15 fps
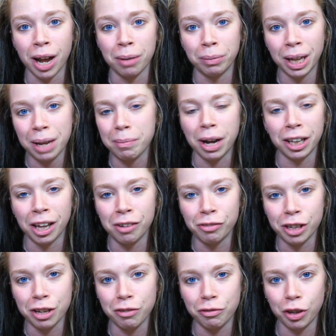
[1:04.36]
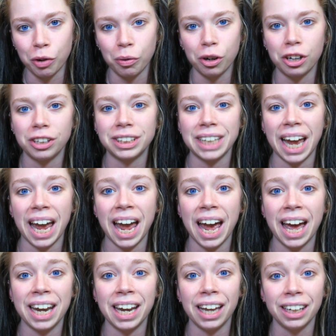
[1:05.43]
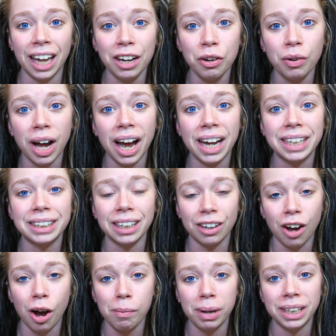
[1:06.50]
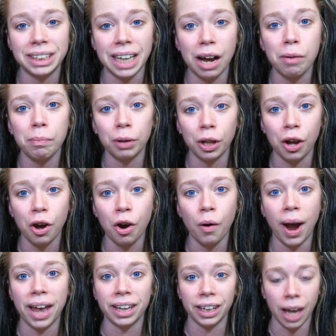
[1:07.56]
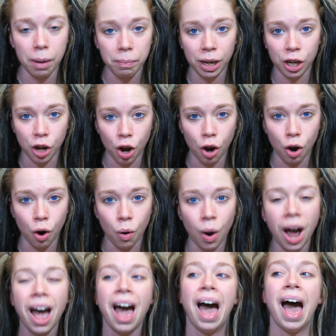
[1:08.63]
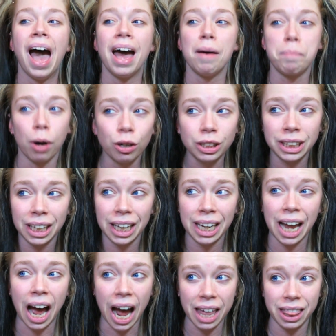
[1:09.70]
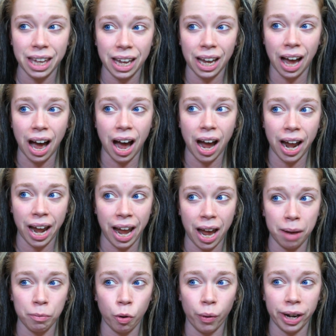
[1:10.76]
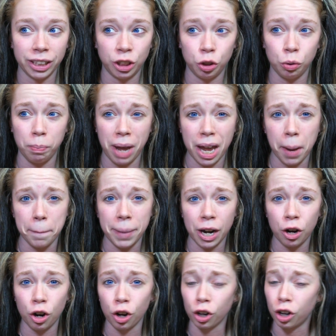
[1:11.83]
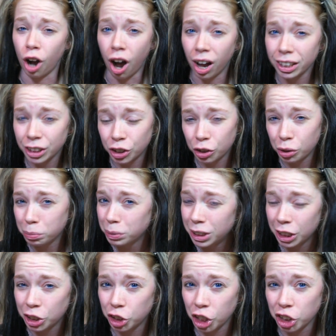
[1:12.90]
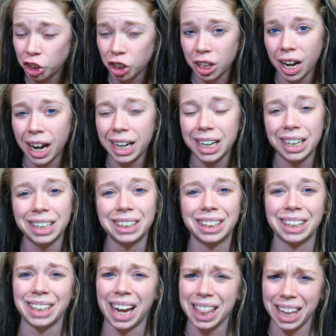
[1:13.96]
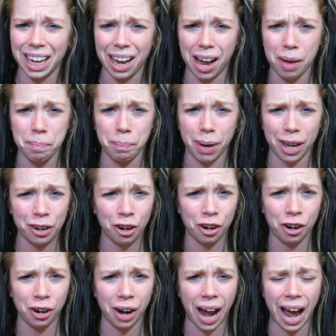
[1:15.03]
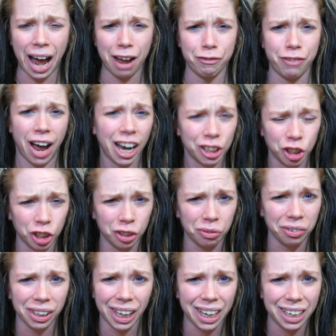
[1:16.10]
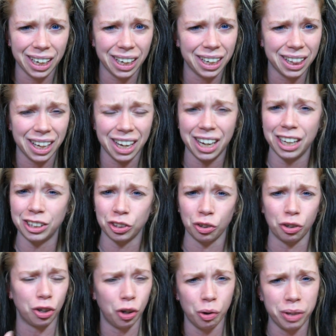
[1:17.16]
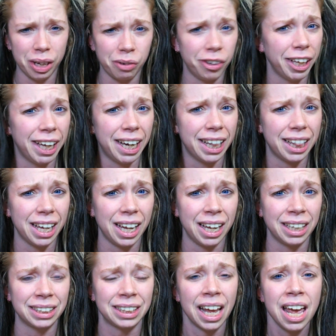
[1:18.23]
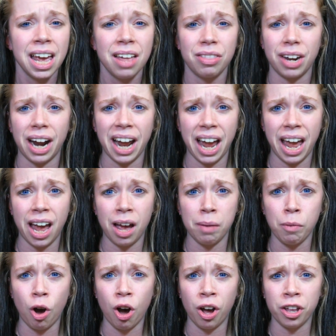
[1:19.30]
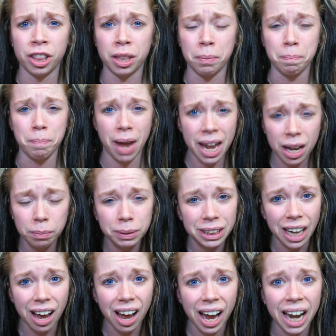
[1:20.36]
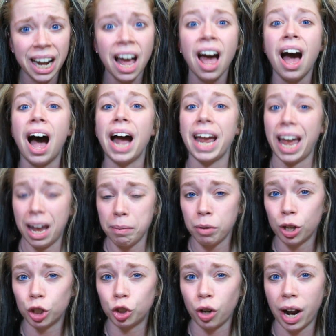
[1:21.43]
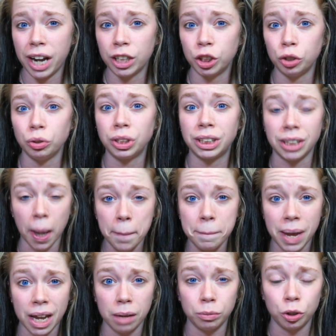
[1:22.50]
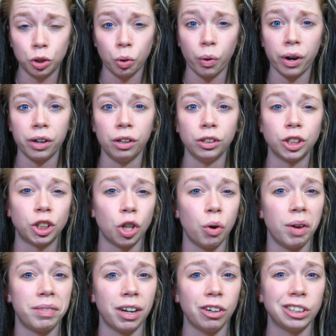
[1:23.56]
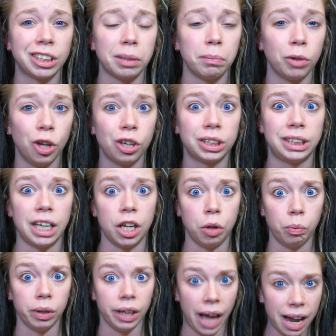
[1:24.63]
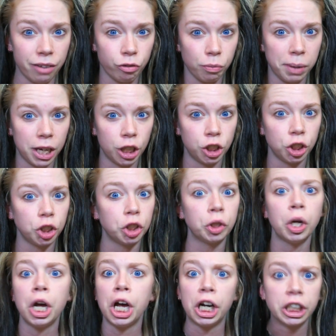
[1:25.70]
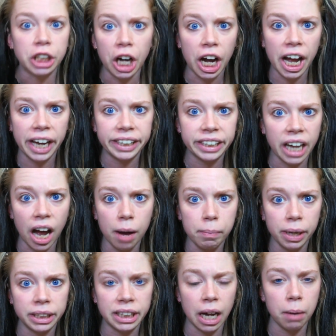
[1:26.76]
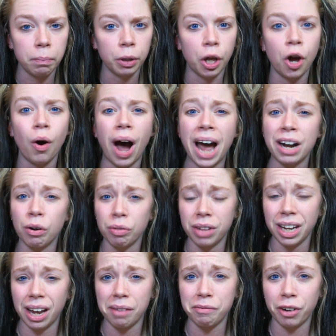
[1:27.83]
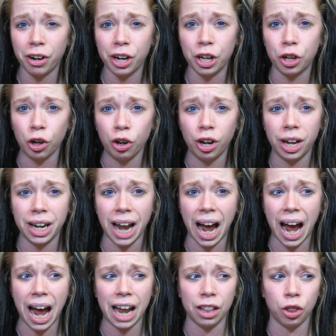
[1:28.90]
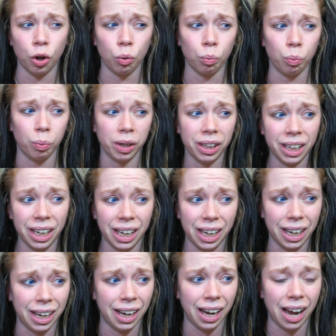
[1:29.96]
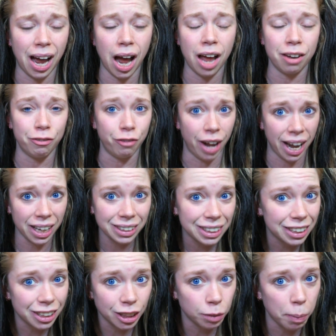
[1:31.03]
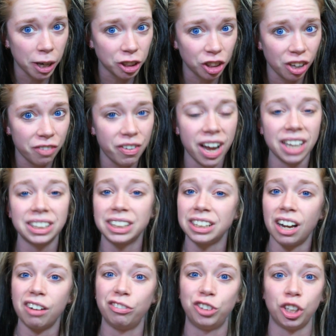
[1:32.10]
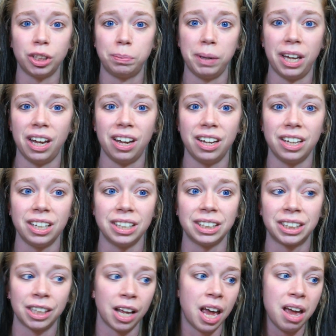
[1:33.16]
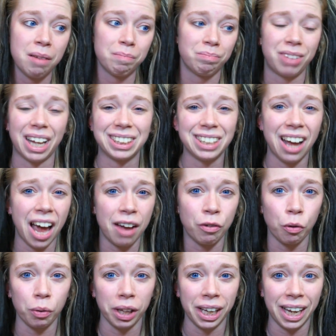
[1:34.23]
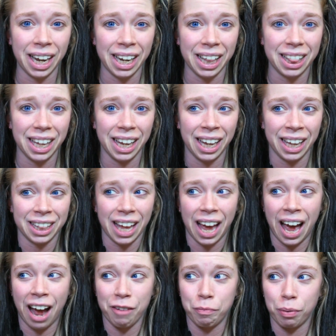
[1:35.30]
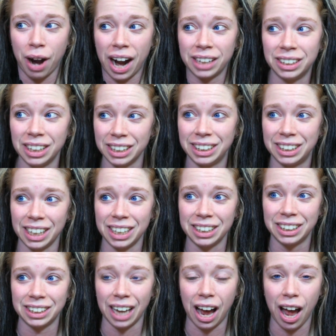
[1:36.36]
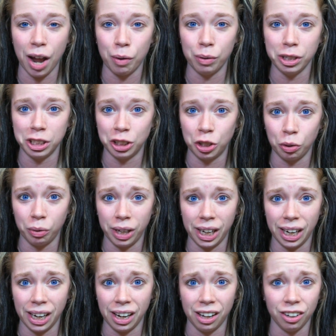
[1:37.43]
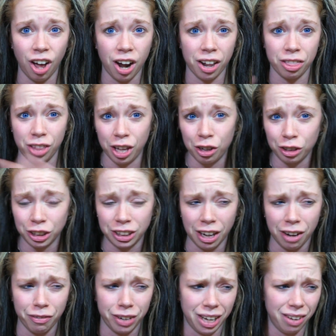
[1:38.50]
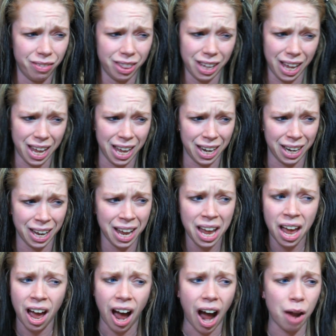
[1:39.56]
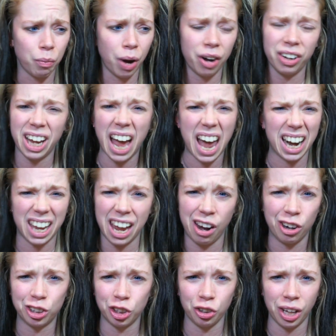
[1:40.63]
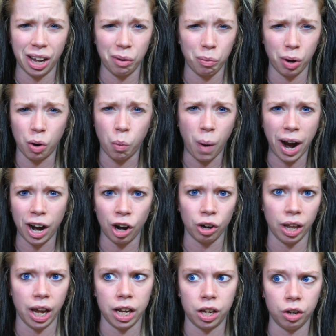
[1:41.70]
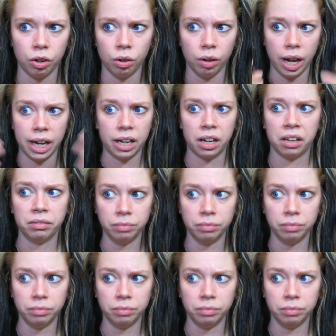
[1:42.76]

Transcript: family, my lovely viewers, and let you guys comment down below and let me know Personally, I think I am going to make better costume suggestion ideas because I think I'm better at fashion related things or clothing related things than I am on the makeup side. I am going to try and do some makeup tutorials so if there are some looks that you would like for me to do, go ahead and comment down below. I don't think I'm very good at the really advanced special effects stuff just because that's not ever really anything that I've practiced since I was doing a lot of theater stuff and even then I rarely had a character that required like, you know, like